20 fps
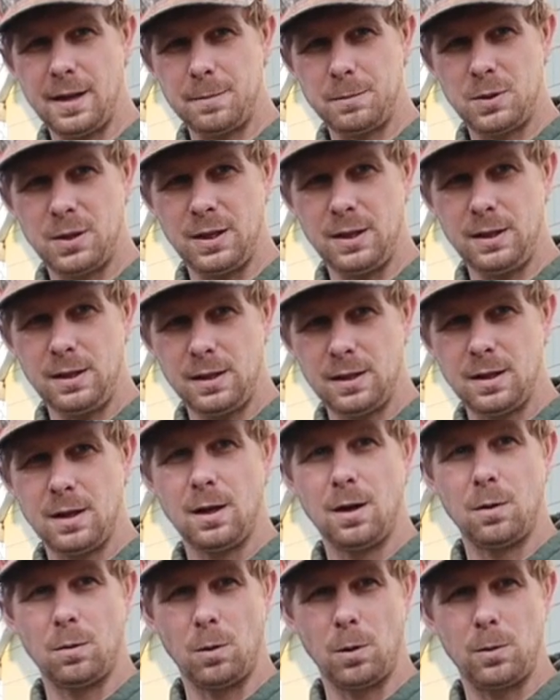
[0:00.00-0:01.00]
empty,
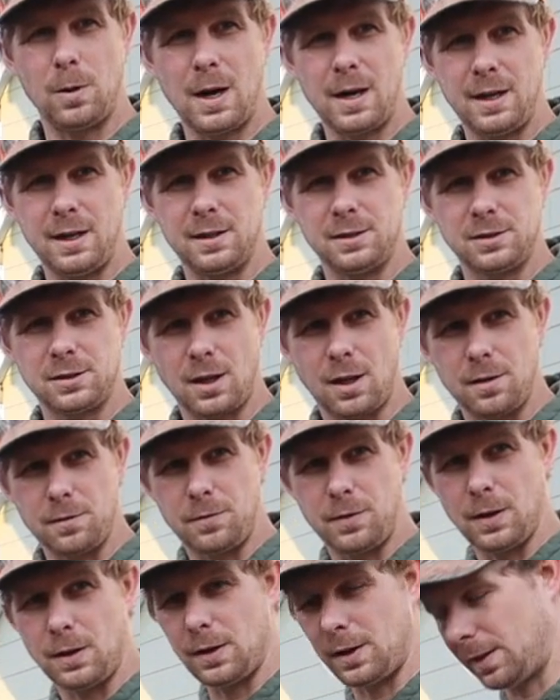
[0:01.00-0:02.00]
we're ready to start
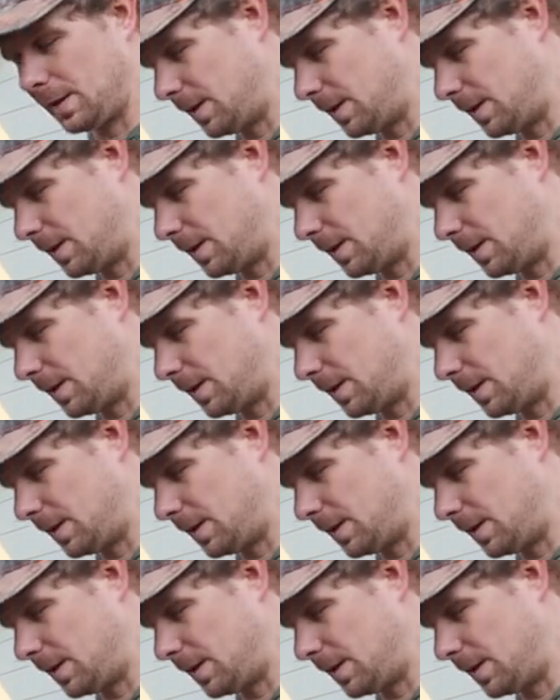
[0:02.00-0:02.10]
filling